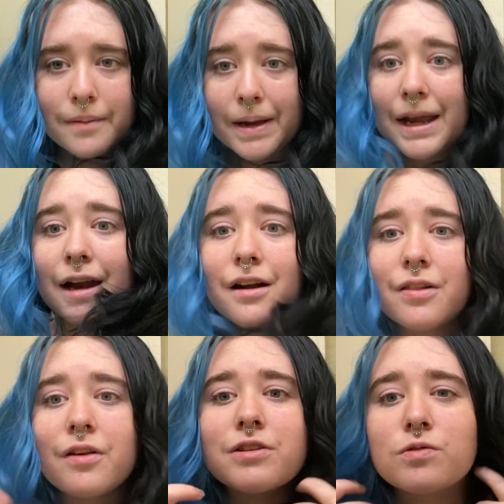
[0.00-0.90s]
My hair
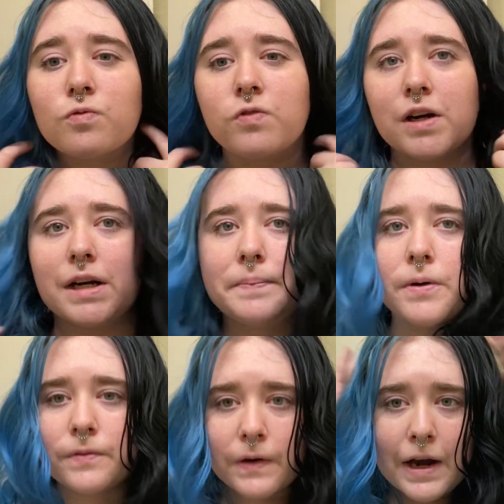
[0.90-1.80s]
looks very
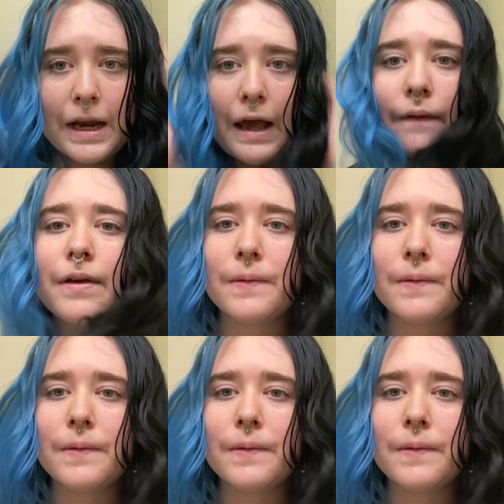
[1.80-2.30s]
poofy right now.